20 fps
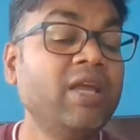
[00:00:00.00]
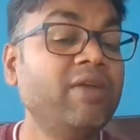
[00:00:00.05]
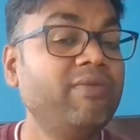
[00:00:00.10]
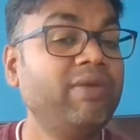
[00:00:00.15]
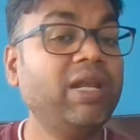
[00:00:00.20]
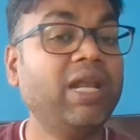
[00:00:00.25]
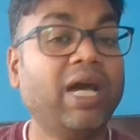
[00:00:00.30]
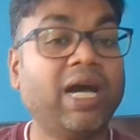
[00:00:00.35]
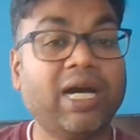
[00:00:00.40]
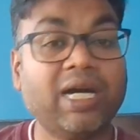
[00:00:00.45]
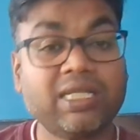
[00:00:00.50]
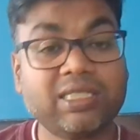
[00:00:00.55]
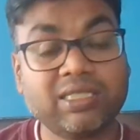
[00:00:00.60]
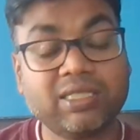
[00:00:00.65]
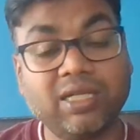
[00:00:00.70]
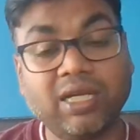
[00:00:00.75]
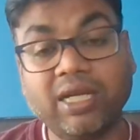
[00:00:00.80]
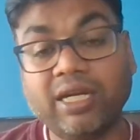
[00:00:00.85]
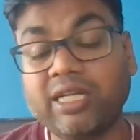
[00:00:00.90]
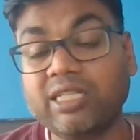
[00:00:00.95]
We'll ask
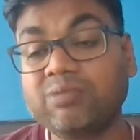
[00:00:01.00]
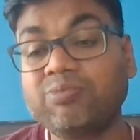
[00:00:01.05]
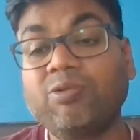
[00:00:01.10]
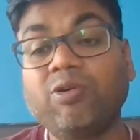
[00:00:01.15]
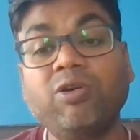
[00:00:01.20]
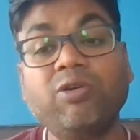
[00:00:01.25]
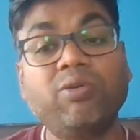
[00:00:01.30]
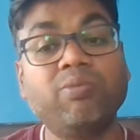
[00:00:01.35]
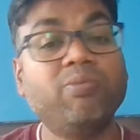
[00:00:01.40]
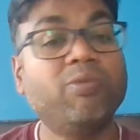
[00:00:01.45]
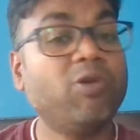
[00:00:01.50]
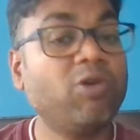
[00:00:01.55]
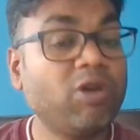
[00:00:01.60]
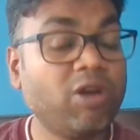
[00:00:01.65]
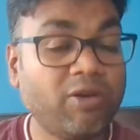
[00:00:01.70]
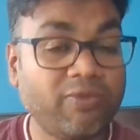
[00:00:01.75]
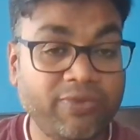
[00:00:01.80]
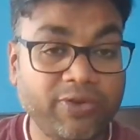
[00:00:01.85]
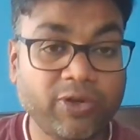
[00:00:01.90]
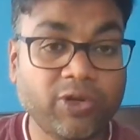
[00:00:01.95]
and respond more
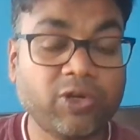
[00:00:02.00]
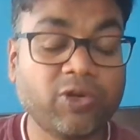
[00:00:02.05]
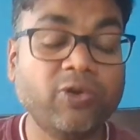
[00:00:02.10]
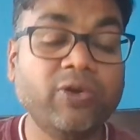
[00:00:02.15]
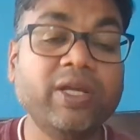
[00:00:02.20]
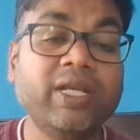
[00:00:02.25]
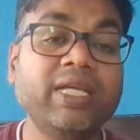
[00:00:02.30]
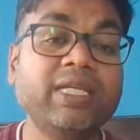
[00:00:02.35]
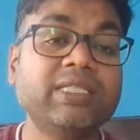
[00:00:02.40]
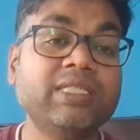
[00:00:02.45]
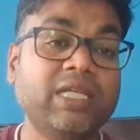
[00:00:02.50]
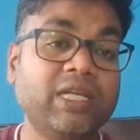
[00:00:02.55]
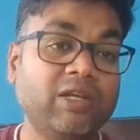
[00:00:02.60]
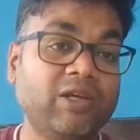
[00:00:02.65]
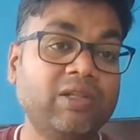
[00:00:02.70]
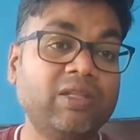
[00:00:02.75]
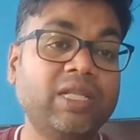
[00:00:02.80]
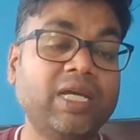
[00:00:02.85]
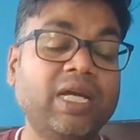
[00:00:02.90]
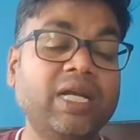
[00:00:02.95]
of your queries and
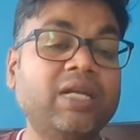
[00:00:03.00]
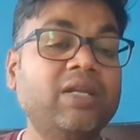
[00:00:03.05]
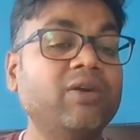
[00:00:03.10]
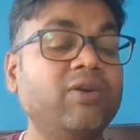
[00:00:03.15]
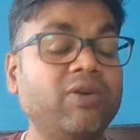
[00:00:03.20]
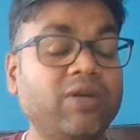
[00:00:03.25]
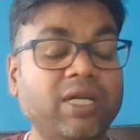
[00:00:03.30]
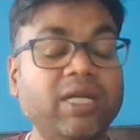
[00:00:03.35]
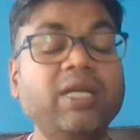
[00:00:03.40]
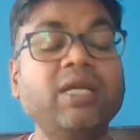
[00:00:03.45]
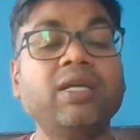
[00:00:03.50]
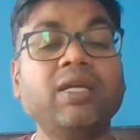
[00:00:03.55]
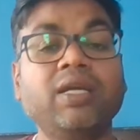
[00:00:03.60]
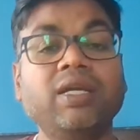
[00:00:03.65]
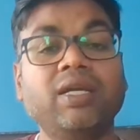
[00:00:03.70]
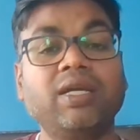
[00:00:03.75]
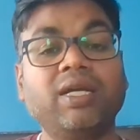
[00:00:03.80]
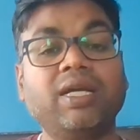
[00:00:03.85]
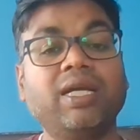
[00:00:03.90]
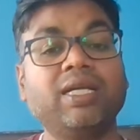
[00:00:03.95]
all that. Okay,
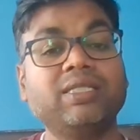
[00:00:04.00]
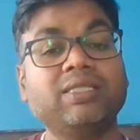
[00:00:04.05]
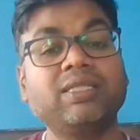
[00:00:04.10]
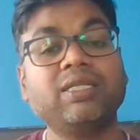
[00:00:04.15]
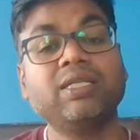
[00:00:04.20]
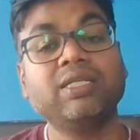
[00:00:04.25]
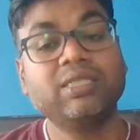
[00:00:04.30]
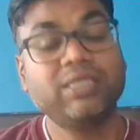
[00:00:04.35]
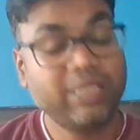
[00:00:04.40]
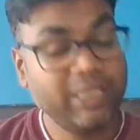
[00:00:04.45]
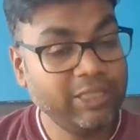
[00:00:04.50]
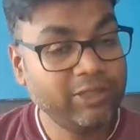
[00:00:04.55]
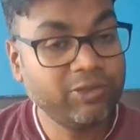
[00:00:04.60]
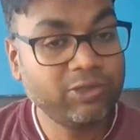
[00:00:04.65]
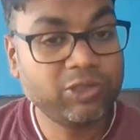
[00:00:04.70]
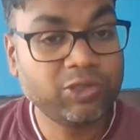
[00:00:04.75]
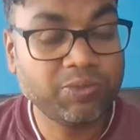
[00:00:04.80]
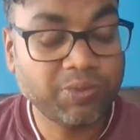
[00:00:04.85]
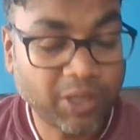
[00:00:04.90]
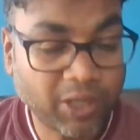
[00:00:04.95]
guys. See you
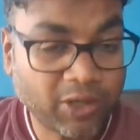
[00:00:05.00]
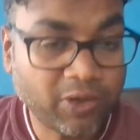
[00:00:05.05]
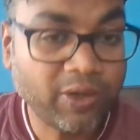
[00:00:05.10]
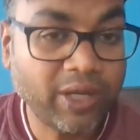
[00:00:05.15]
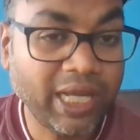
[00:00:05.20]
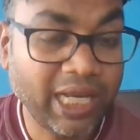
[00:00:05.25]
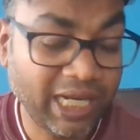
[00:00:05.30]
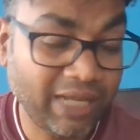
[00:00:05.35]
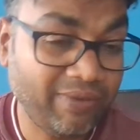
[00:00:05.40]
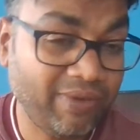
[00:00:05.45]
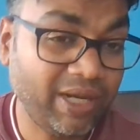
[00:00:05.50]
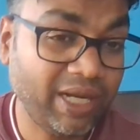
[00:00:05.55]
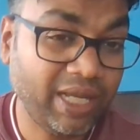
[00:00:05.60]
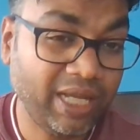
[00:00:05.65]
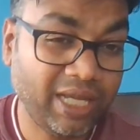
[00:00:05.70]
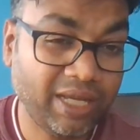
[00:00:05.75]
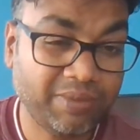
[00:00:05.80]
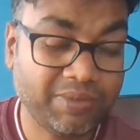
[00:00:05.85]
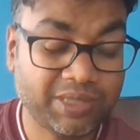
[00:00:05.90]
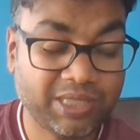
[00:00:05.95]
tomorrow 11
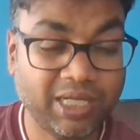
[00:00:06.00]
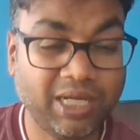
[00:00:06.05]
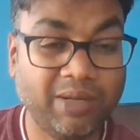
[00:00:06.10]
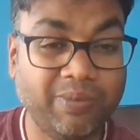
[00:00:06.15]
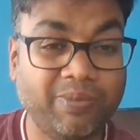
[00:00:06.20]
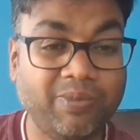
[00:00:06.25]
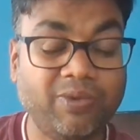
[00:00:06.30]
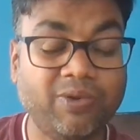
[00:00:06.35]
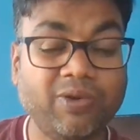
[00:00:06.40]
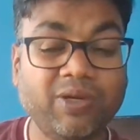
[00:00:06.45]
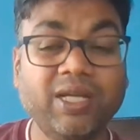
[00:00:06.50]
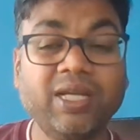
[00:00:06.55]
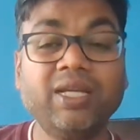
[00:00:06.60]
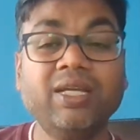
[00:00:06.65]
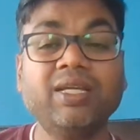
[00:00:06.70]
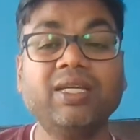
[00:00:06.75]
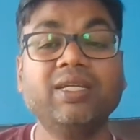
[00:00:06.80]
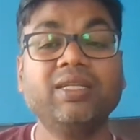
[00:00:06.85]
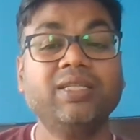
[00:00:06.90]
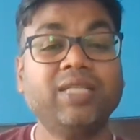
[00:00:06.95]
a.m. sharp. Okay.
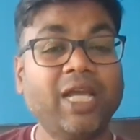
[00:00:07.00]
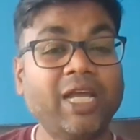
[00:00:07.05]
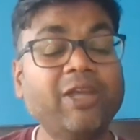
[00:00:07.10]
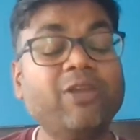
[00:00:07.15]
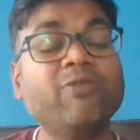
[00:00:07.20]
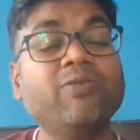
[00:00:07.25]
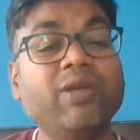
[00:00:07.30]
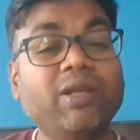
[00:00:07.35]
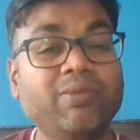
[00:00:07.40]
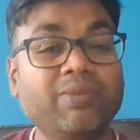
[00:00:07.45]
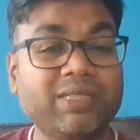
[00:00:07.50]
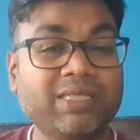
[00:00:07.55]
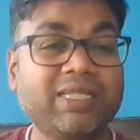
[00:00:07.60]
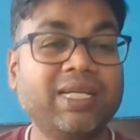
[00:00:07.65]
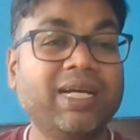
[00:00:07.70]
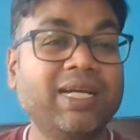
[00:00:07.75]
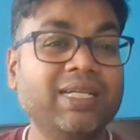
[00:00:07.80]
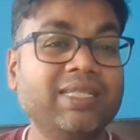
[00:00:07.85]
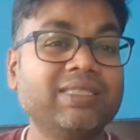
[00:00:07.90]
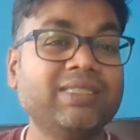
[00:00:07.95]
Thank you very much,
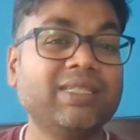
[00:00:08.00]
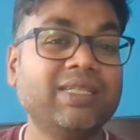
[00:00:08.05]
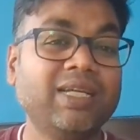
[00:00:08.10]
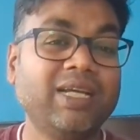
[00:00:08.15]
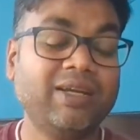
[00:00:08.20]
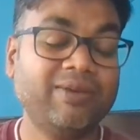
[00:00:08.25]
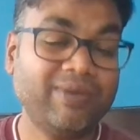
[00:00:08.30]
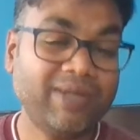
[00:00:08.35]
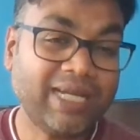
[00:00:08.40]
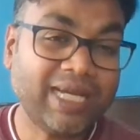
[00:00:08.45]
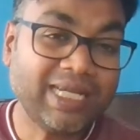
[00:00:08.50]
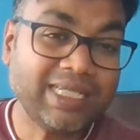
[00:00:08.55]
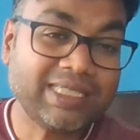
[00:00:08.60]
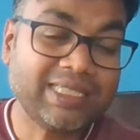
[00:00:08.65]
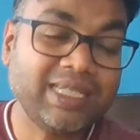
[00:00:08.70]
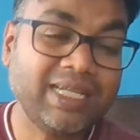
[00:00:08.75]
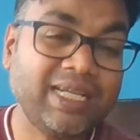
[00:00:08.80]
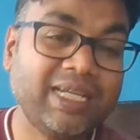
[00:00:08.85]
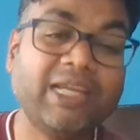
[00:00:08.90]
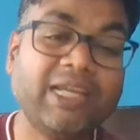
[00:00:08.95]
guys. Have a nice
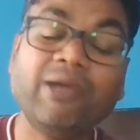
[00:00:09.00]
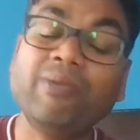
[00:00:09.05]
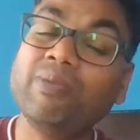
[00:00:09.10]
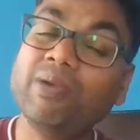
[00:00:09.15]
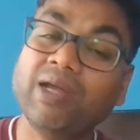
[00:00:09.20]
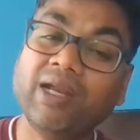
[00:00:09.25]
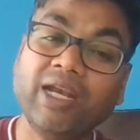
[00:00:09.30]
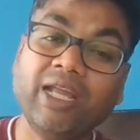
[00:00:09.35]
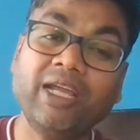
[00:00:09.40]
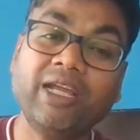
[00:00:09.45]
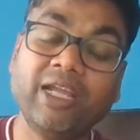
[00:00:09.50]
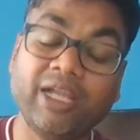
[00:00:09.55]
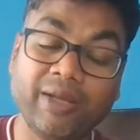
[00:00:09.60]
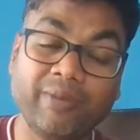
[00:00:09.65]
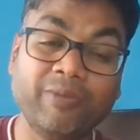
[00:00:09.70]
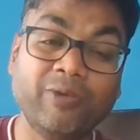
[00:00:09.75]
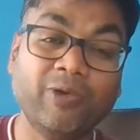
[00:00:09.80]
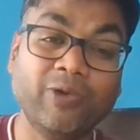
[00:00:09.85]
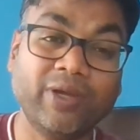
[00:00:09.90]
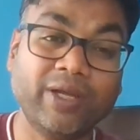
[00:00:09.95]
day. Keep learning.
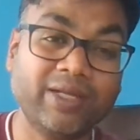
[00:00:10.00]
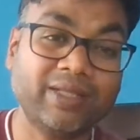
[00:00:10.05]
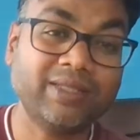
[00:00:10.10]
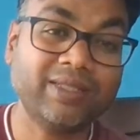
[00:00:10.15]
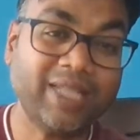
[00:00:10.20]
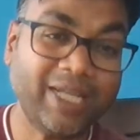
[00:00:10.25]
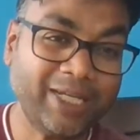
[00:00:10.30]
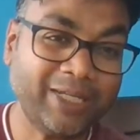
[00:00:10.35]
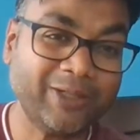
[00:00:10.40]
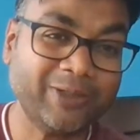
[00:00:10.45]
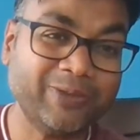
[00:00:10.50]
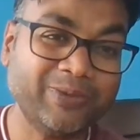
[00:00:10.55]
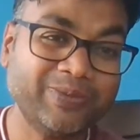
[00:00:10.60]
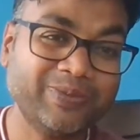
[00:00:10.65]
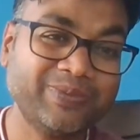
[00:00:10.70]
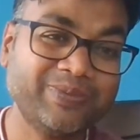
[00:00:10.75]
Keep growing. Thank you.